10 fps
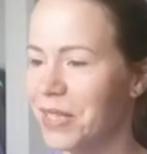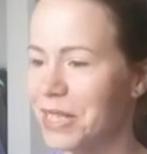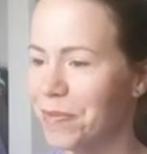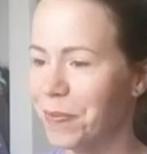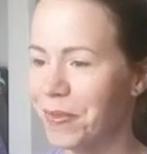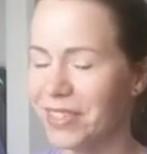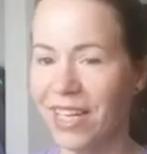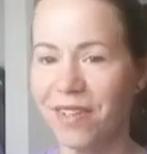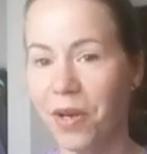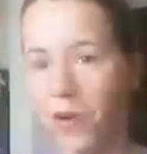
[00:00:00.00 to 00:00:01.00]
My sniffles.
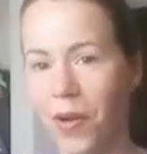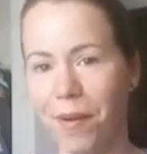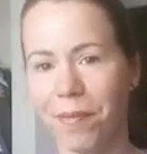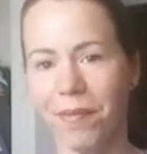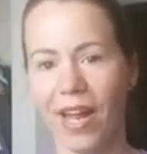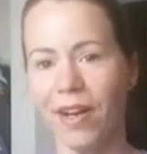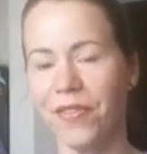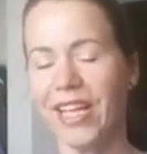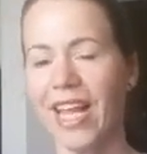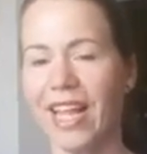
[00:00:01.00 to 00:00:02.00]
I don't know. I
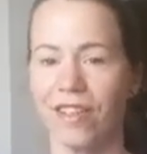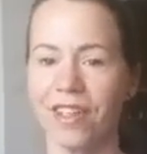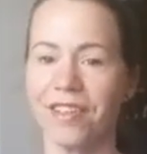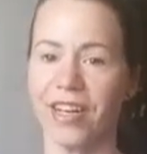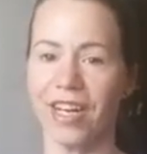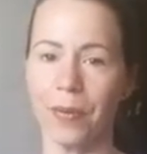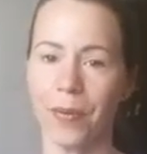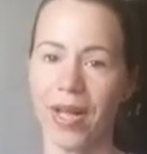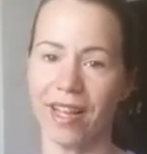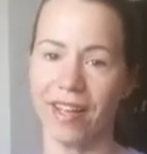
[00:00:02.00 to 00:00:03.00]
don't think I look very
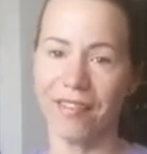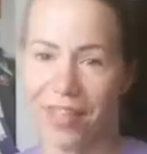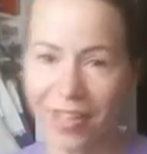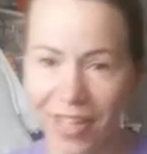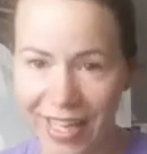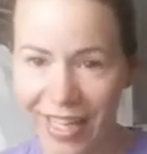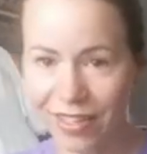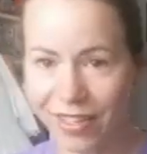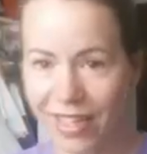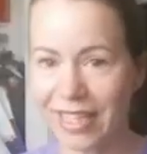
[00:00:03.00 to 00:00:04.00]
well. I feel like I
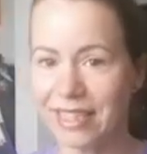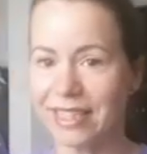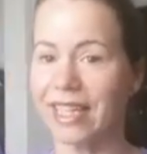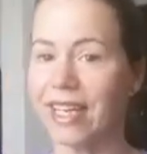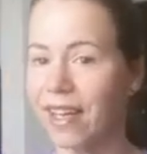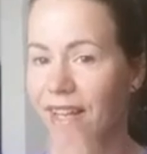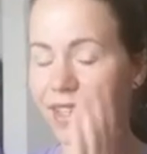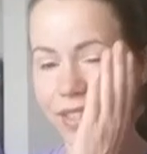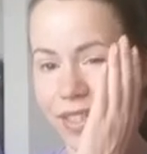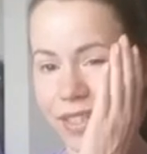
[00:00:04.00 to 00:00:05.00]
look kind of sick,
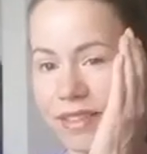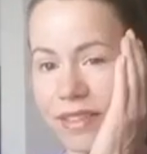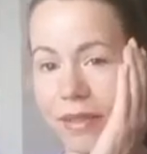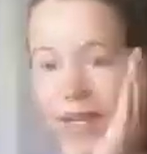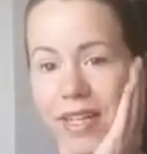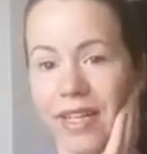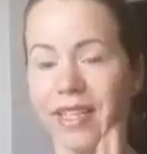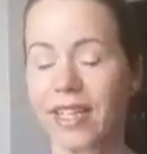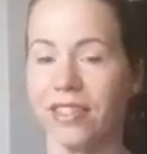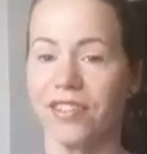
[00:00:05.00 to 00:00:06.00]
actually. So I need to
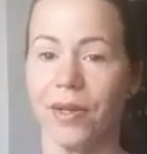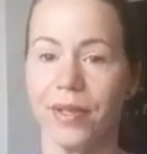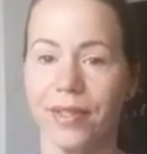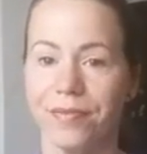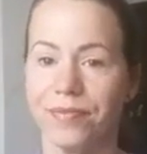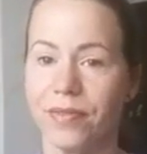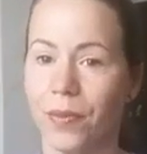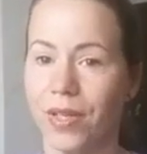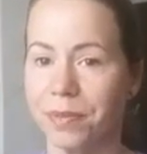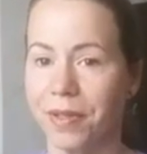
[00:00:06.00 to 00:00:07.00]
take a shower
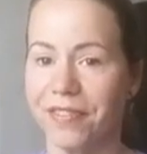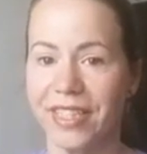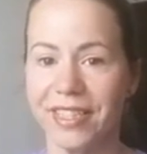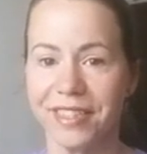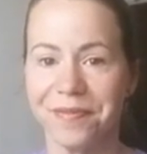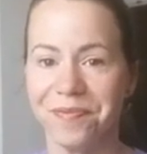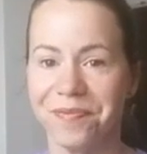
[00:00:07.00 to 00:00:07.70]
and wash my face.